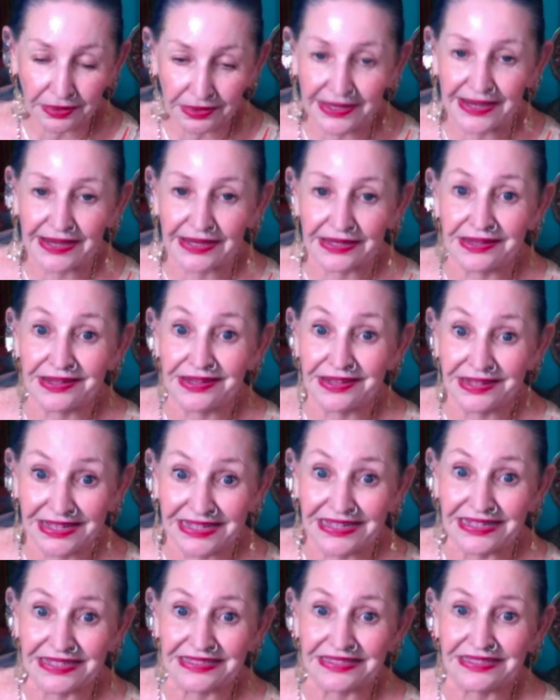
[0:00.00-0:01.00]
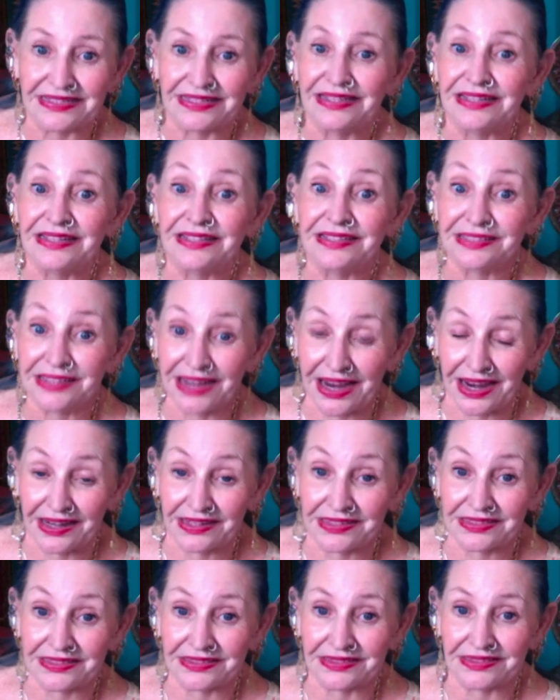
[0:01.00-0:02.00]
get his
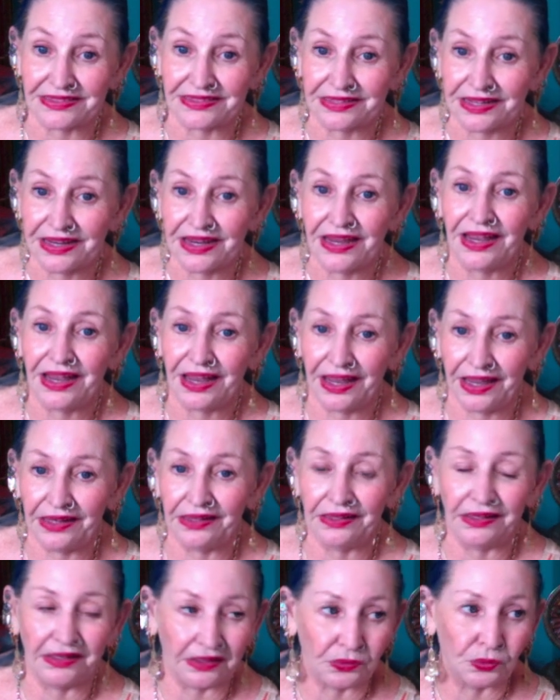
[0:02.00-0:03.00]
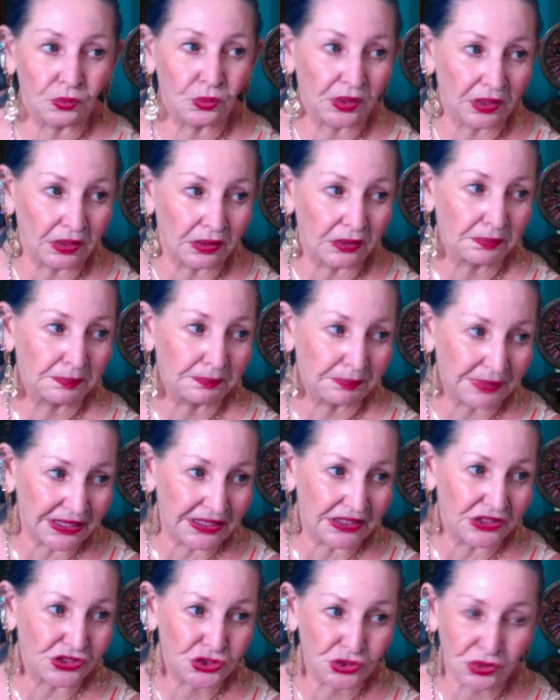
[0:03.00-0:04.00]
taxes and it will
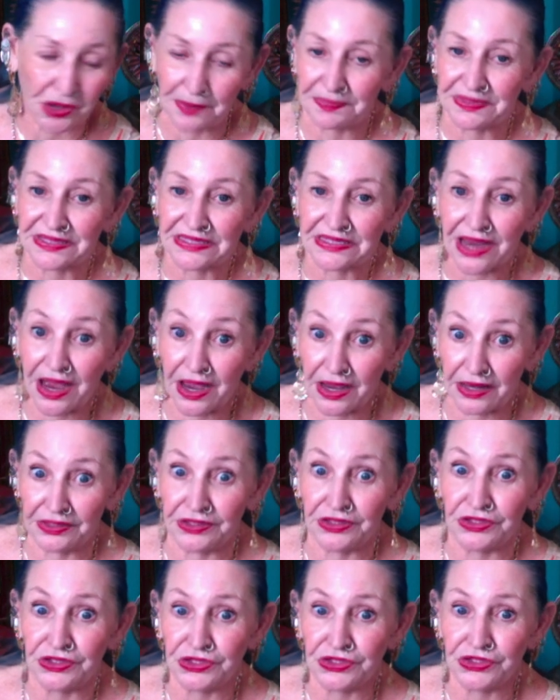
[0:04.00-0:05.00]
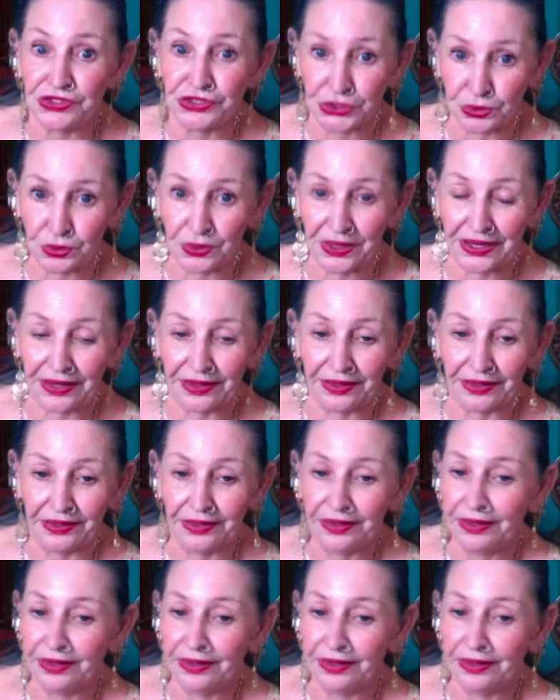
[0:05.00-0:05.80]
be Trump's undoing.